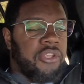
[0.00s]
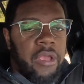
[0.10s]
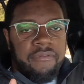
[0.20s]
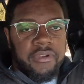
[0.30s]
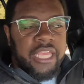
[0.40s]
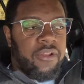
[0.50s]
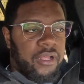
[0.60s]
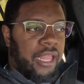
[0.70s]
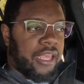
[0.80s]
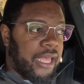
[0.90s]
ever get on
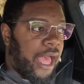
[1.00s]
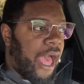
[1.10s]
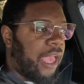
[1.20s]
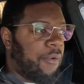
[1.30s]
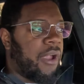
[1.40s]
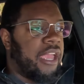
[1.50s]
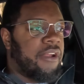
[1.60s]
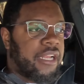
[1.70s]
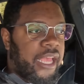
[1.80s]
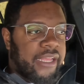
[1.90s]
like a highway
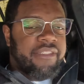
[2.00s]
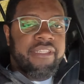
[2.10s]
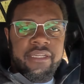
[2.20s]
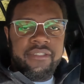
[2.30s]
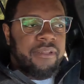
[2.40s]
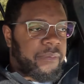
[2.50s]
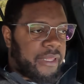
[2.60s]
or the exit or something